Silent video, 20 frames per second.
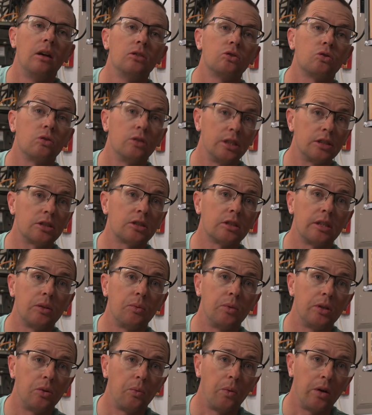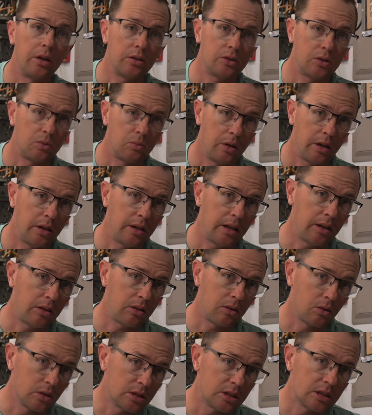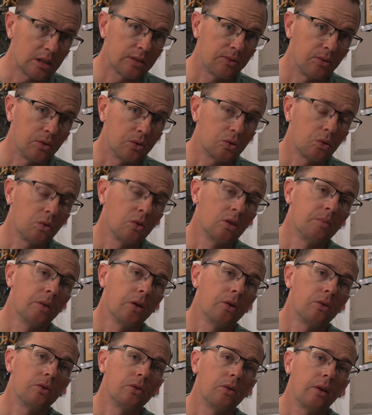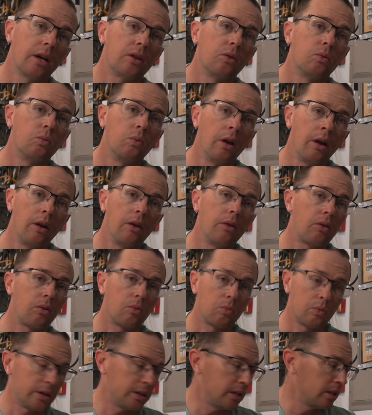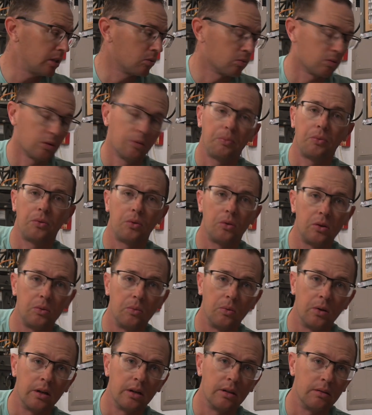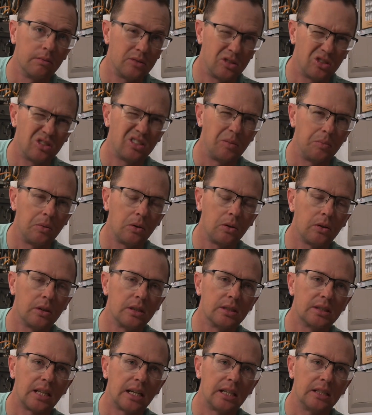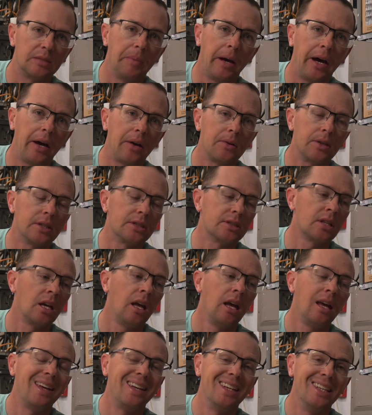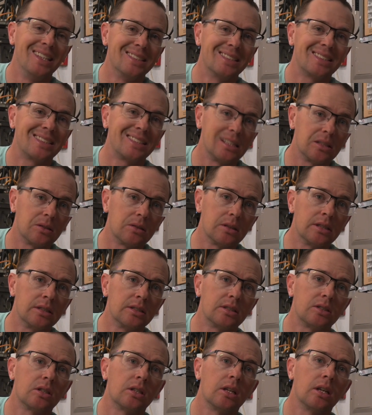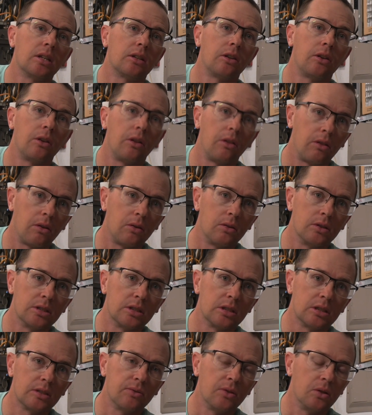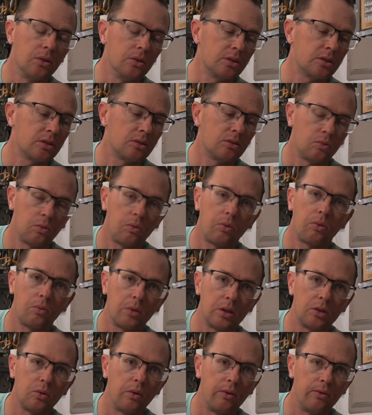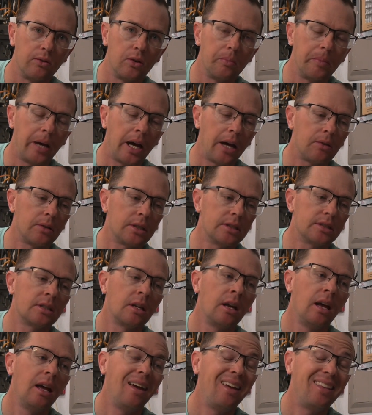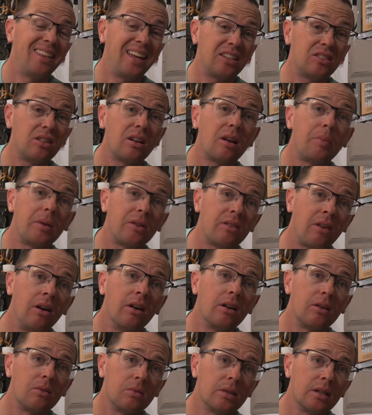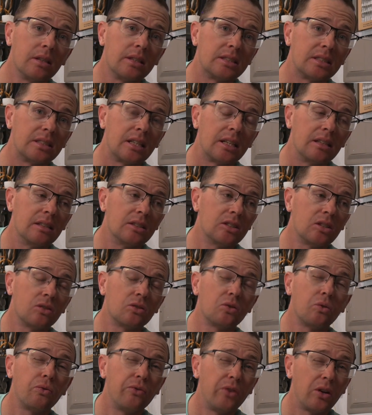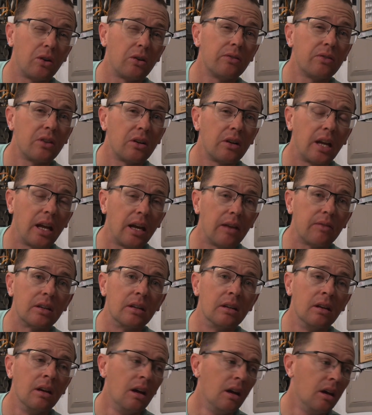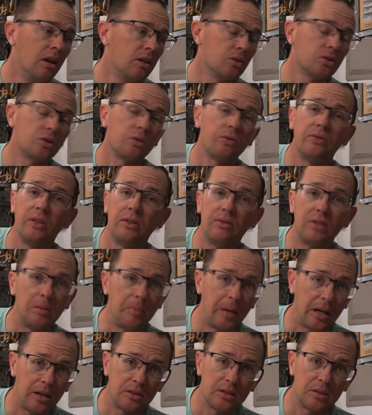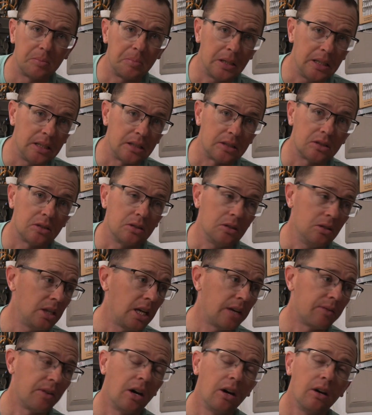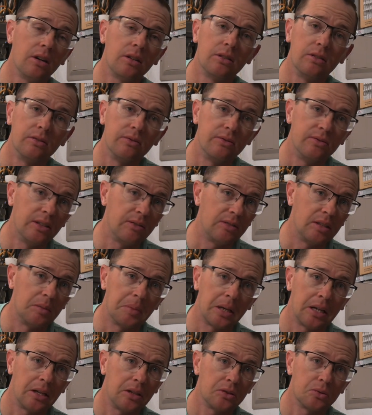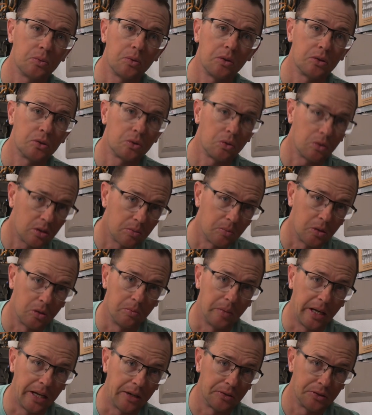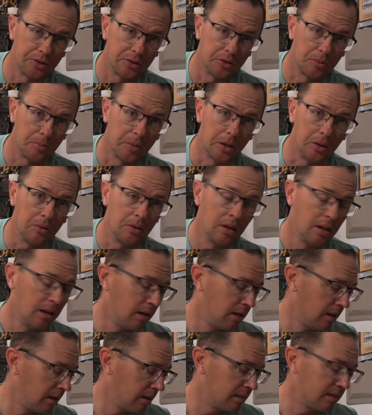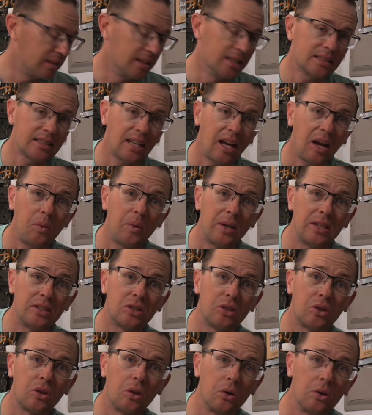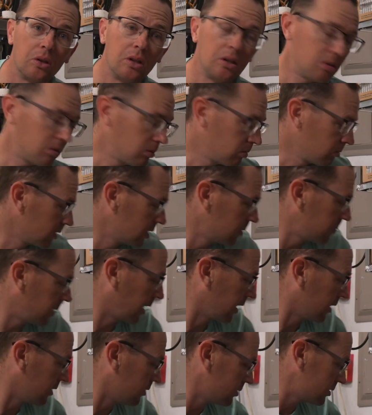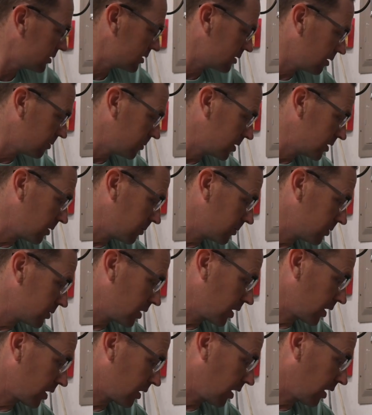Traditionally, when you wanted to run a 36 volt trolling motor, you had to run three group 31 typically sized batteries in series to get to the 36 volts, three 12 volt batteries. And that took up a ton of real estate. It's also very, very heavy. Those are 50 pounds a piece. So you'd have 150 pounds worth of trolling motor batteries in your boat. This guy weighs 33 pounds. Let me double check